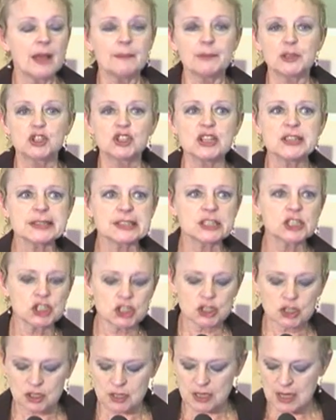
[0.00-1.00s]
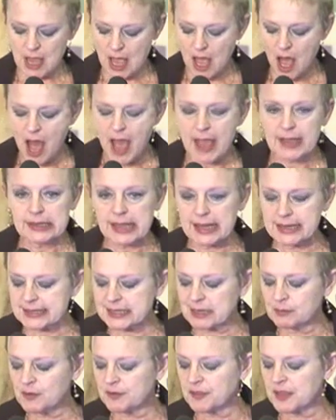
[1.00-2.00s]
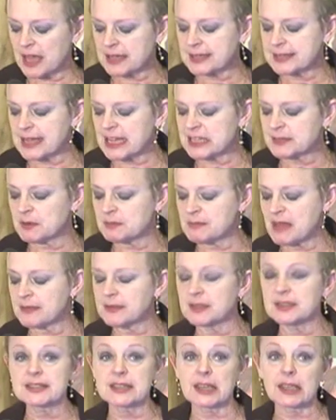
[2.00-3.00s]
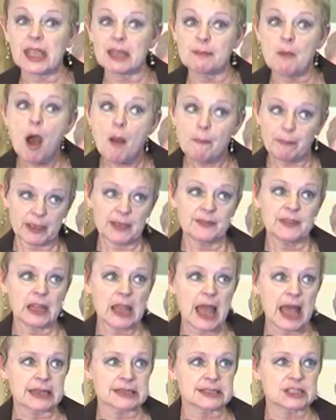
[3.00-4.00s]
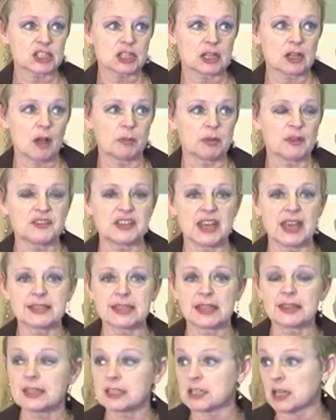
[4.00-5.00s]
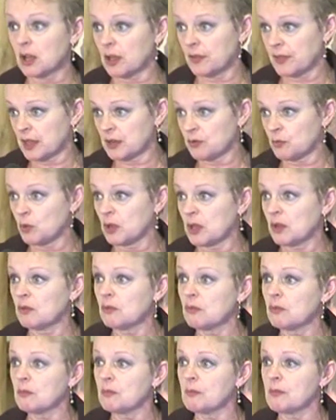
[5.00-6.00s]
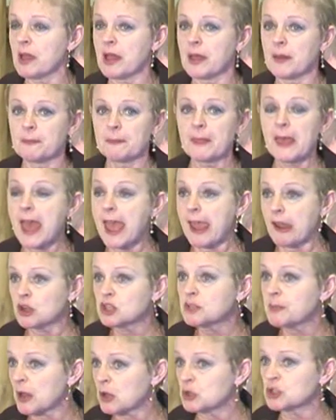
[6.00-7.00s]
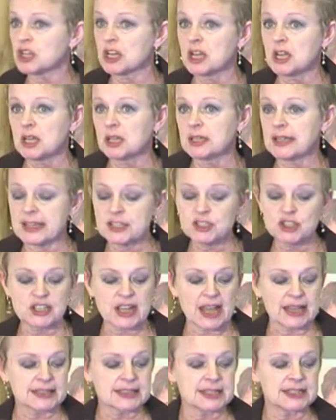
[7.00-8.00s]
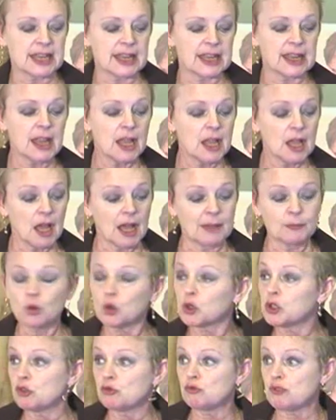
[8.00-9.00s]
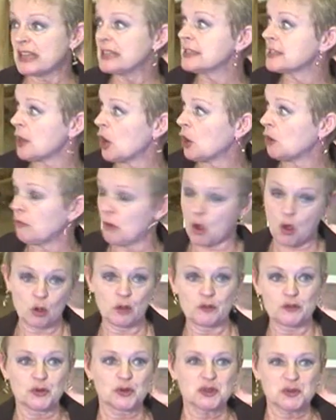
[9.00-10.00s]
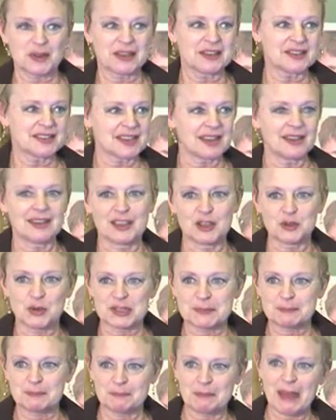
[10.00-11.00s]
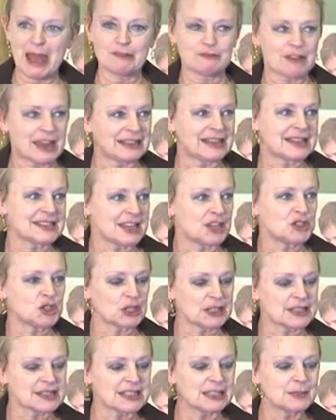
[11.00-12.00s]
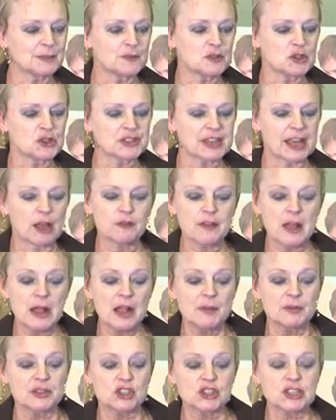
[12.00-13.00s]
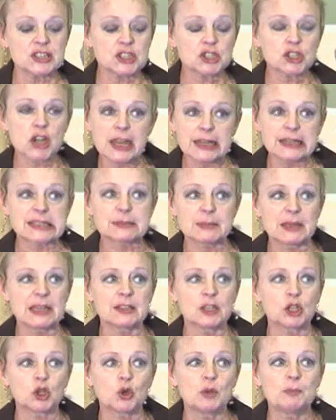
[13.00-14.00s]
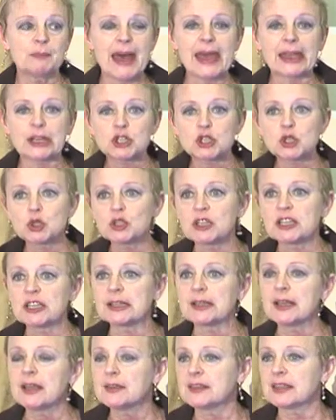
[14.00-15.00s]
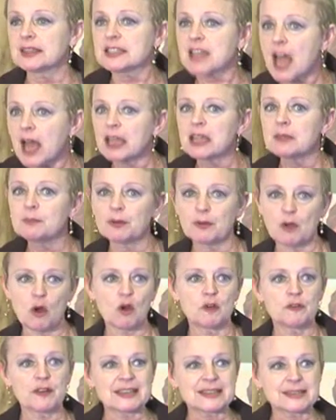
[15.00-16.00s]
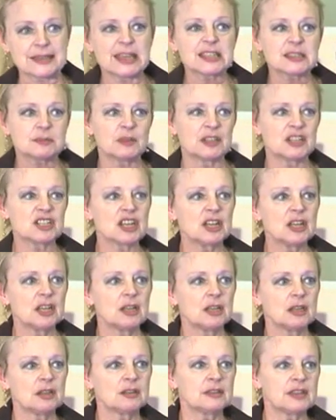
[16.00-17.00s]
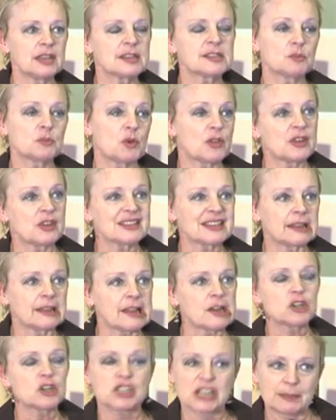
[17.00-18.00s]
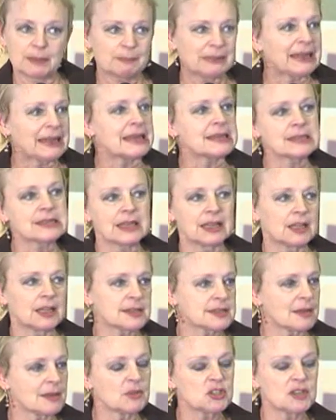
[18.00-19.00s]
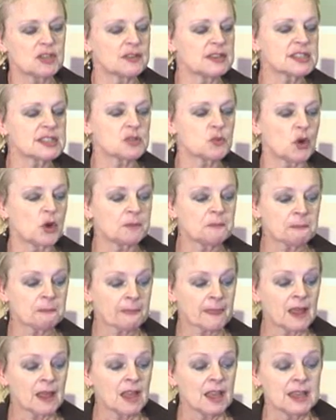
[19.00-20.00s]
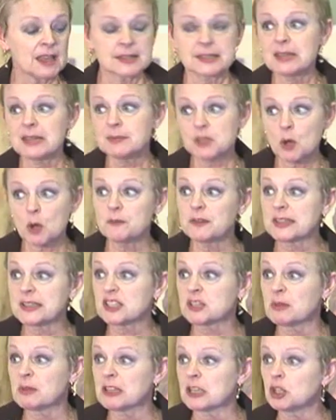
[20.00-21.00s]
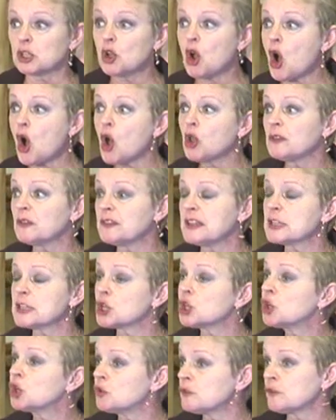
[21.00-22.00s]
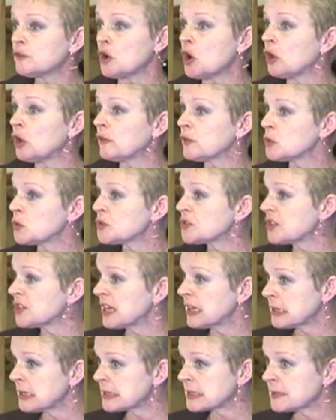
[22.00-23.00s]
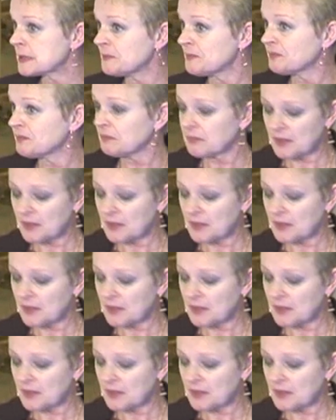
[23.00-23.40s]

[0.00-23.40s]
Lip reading: But just to highlight some of the assessment methods that came up in the last couple of days and that we heard about yesterday and today, I'm not going to read all of those because, as Pat rightly said, you can see them for yourself. But it just strikes me that going back to the type of assessment things, that whether it's alerting, placing, summative and so on, it seems obvious to me that not all of these are good for all of those things.